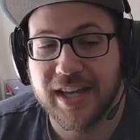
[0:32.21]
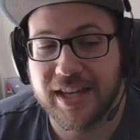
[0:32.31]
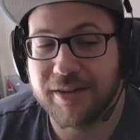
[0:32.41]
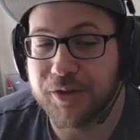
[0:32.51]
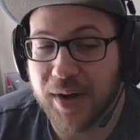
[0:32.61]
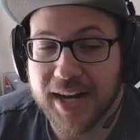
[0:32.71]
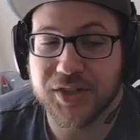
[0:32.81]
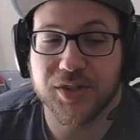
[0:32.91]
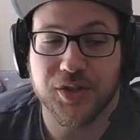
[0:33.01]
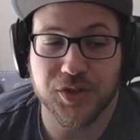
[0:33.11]
if you're
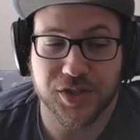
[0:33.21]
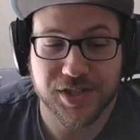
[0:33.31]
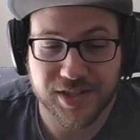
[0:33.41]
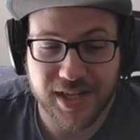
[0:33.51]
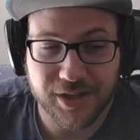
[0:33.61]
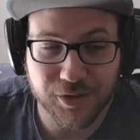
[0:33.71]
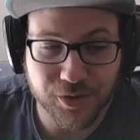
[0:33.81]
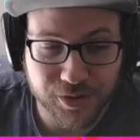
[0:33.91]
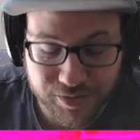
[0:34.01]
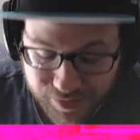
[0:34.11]
actually just either